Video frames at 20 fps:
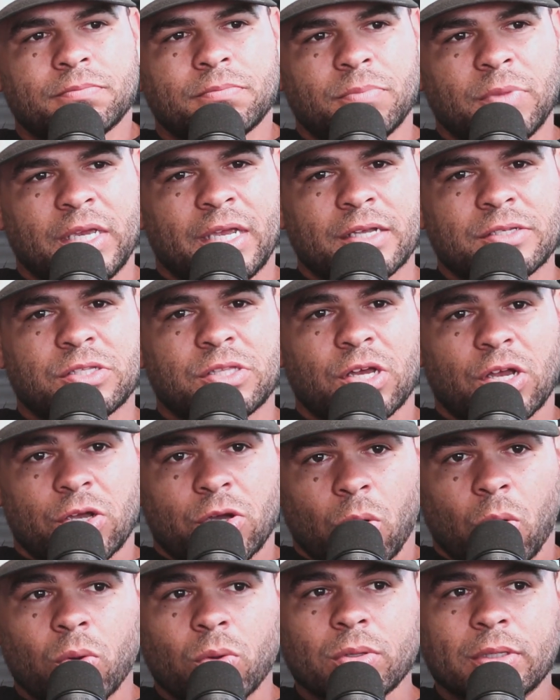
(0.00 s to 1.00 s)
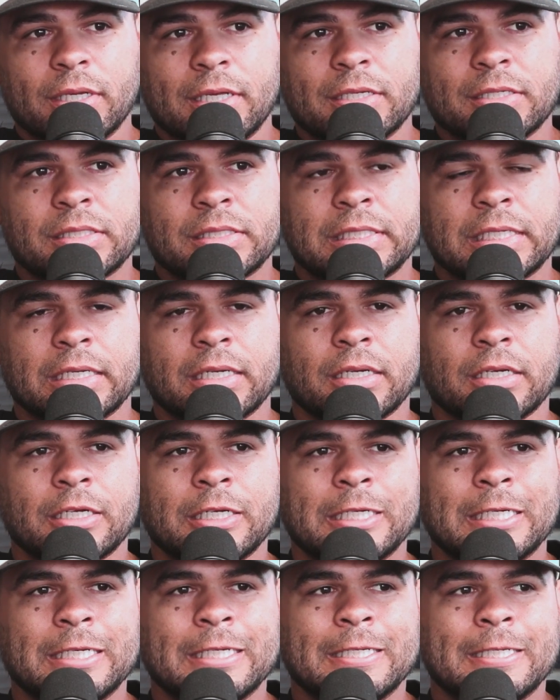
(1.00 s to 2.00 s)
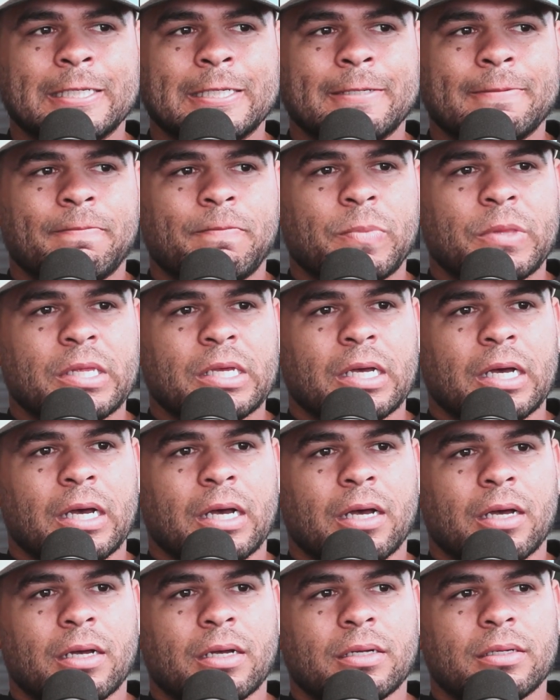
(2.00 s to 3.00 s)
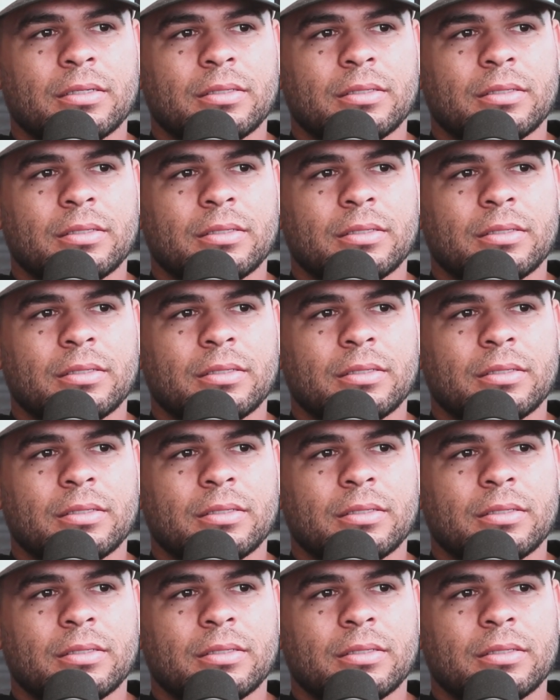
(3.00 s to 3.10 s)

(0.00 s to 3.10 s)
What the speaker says: Because the goal is to, uh,